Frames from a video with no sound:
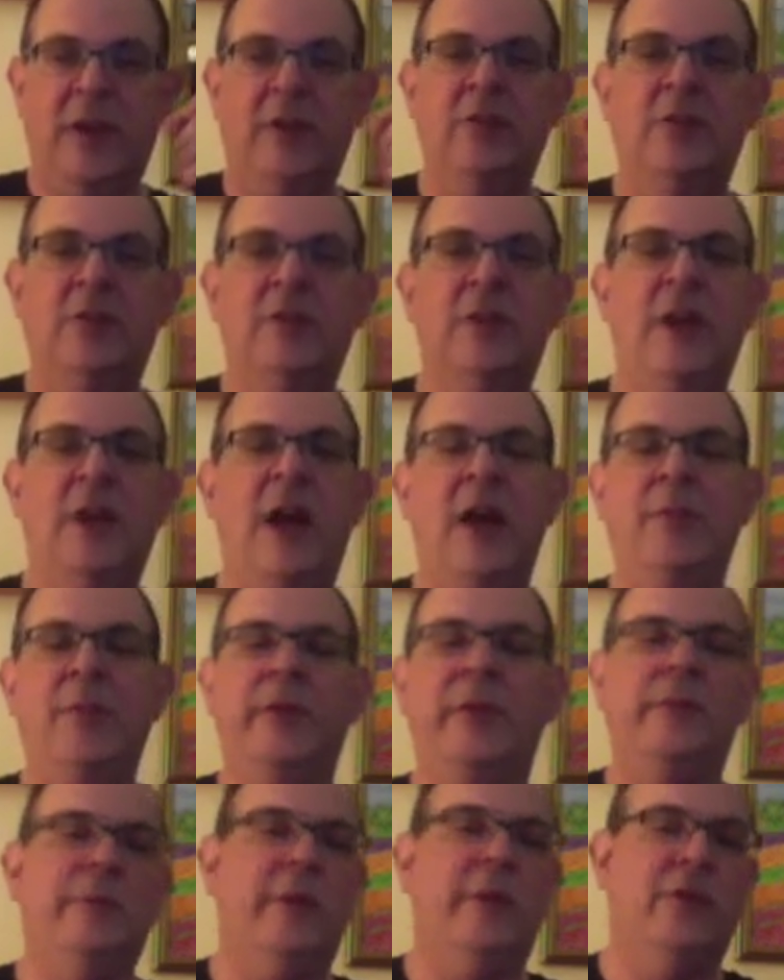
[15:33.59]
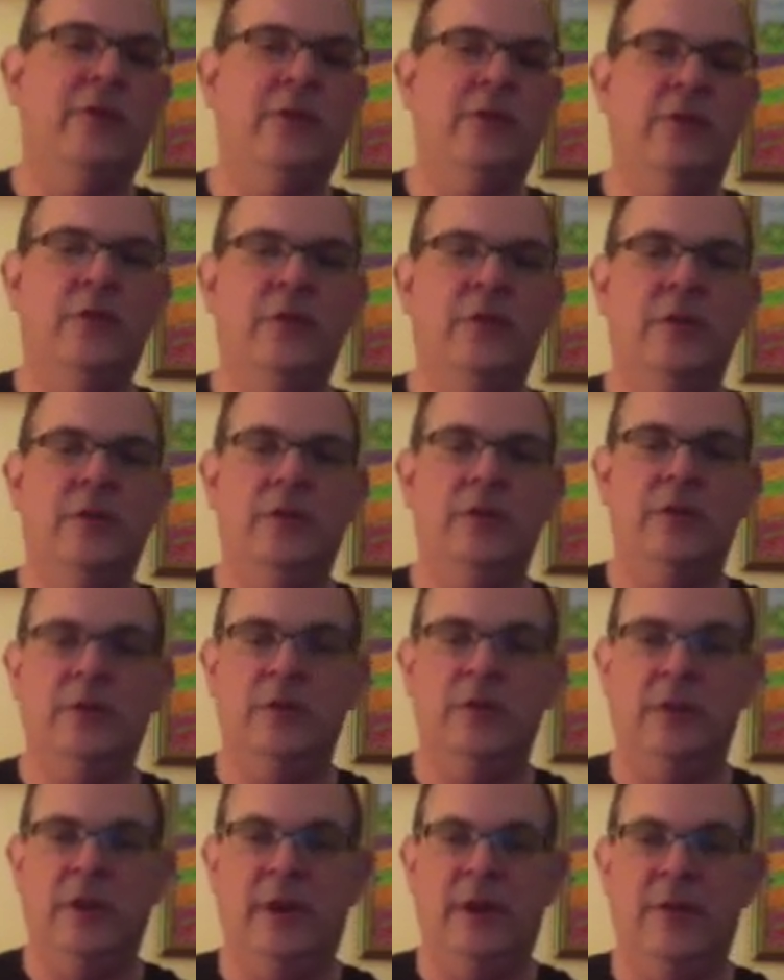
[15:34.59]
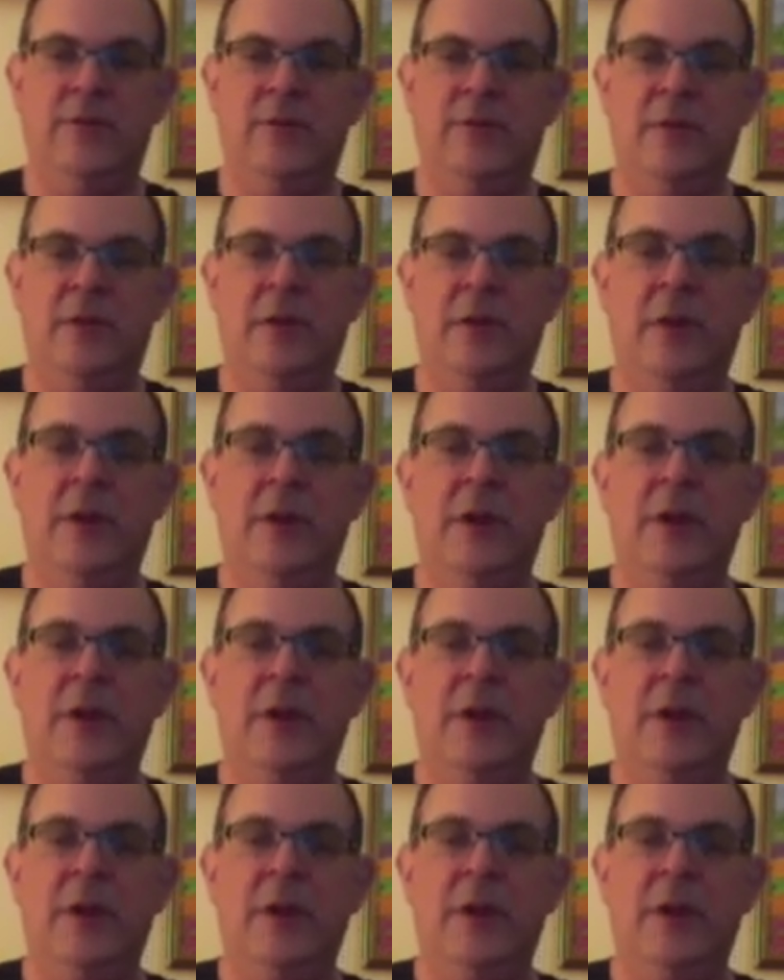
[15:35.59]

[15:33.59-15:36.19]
And you see how many measures you can do that for.